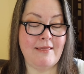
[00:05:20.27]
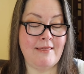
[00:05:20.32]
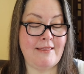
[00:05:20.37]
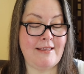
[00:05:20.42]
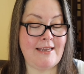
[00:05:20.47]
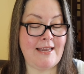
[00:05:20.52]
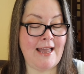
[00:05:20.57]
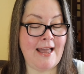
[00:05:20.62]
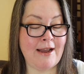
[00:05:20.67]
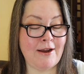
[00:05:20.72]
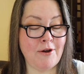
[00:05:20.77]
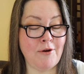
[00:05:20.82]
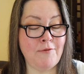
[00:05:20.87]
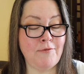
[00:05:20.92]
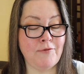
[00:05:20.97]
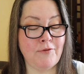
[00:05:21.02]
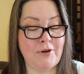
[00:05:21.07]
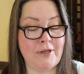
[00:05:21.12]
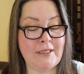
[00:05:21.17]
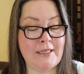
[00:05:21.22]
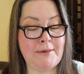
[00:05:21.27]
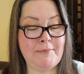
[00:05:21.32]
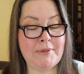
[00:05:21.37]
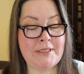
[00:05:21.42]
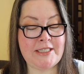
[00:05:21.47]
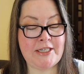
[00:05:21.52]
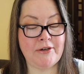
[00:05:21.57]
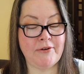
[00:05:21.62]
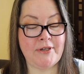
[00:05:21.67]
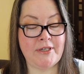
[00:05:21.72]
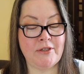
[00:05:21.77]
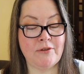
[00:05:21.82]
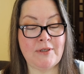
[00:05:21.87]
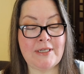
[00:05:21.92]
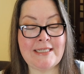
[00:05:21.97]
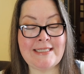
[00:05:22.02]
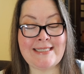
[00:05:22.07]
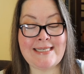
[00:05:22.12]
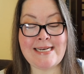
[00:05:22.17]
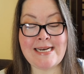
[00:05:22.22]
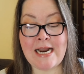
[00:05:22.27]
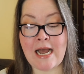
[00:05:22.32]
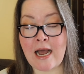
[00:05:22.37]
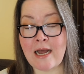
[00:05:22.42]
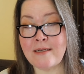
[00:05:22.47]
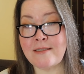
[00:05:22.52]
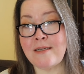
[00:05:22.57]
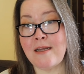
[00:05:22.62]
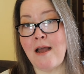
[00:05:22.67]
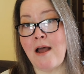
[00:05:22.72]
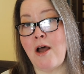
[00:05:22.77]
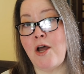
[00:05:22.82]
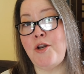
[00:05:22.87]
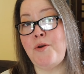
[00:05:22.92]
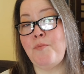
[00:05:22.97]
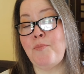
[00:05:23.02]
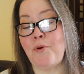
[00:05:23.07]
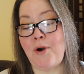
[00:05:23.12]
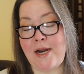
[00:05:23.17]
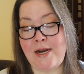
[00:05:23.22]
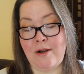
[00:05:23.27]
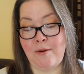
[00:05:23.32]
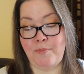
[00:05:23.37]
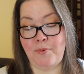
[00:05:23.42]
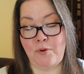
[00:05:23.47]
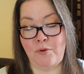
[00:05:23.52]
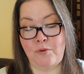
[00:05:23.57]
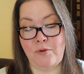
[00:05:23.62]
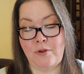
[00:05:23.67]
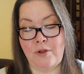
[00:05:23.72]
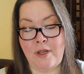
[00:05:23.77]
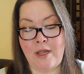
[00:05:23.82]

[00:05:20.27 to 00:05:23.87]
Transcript: The eco-friendly material is not unbreakable